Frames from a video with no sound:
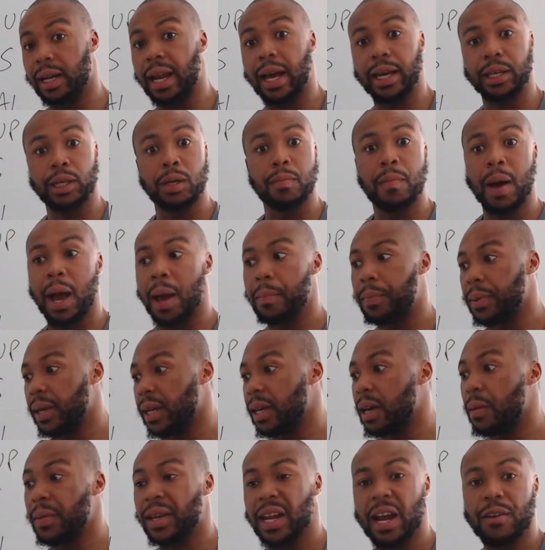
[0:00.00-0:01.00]
Like, you might
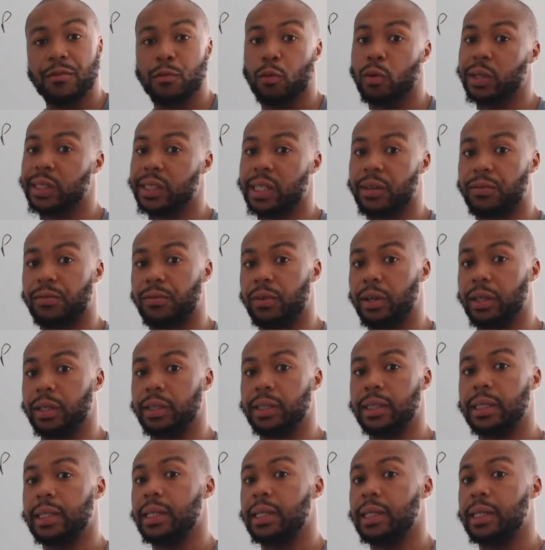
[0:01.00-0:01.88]
be, I mean, everyone's different,